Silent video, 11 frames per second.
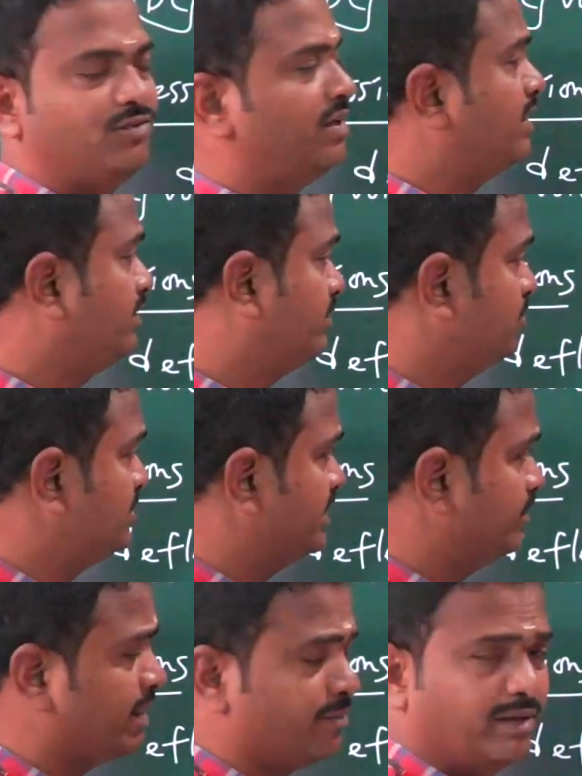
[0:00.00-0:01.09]
We are
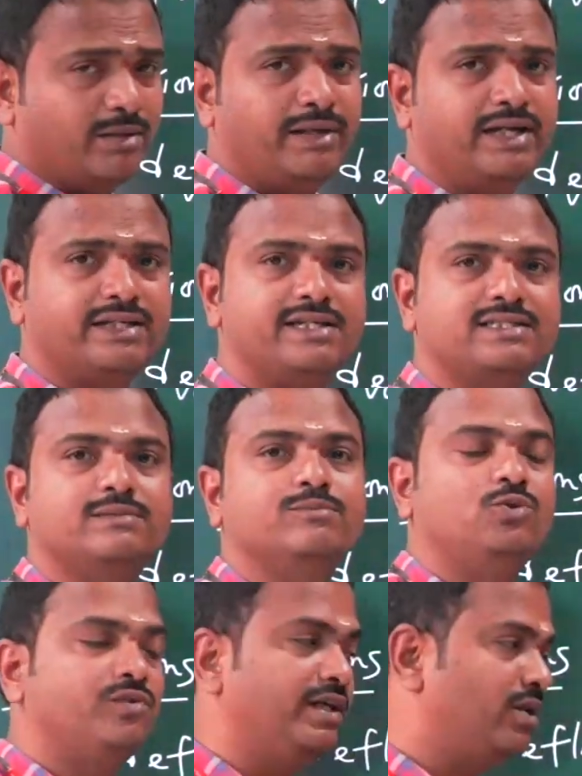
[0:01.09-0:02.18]
using permanent magnets,
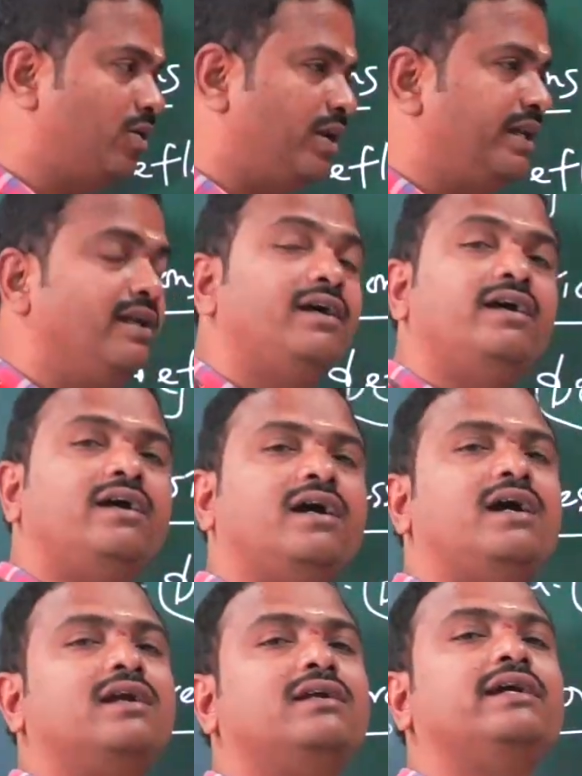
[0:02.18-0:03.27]
moving coil
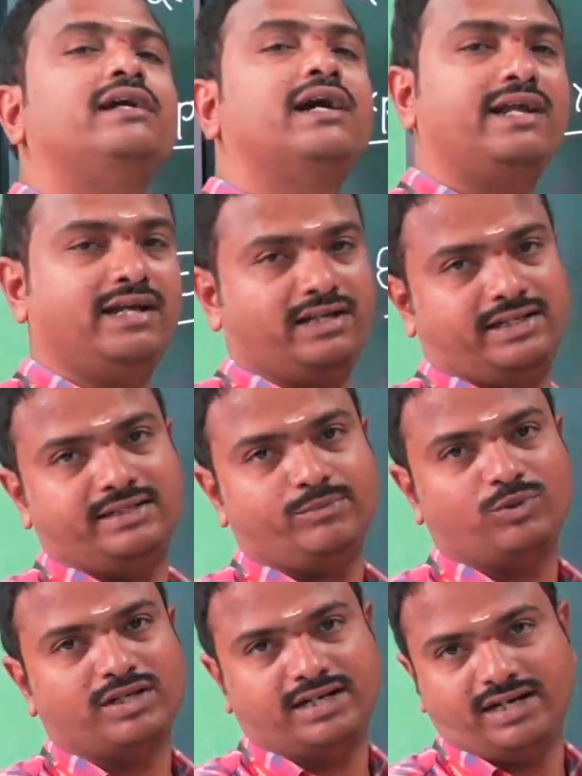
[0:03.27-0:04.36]
and a current,
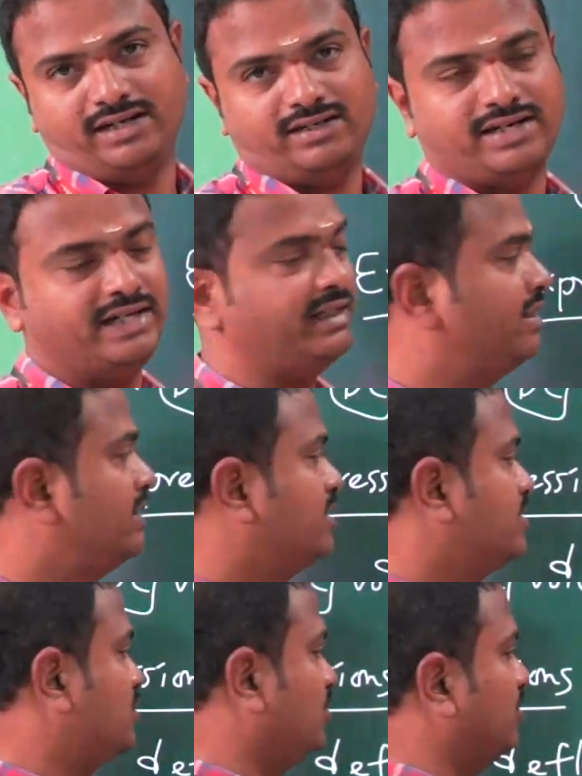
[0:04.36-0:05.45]
input current, right?
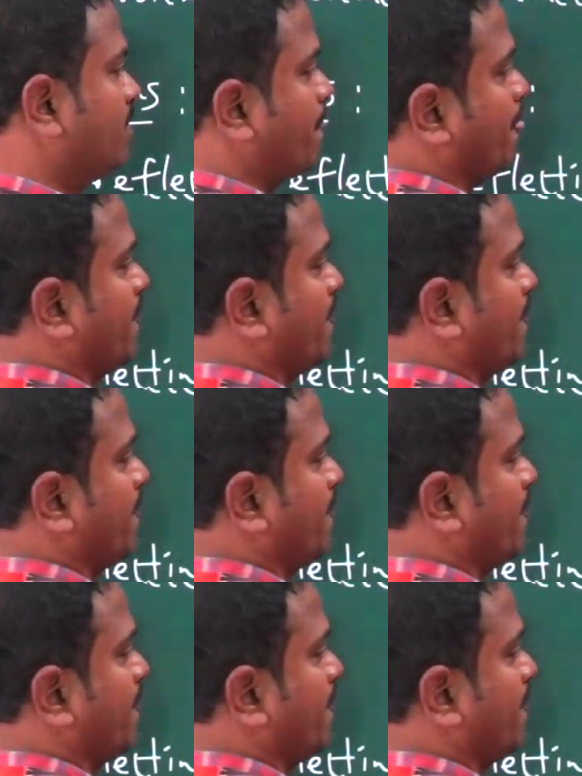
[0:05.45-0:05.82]
So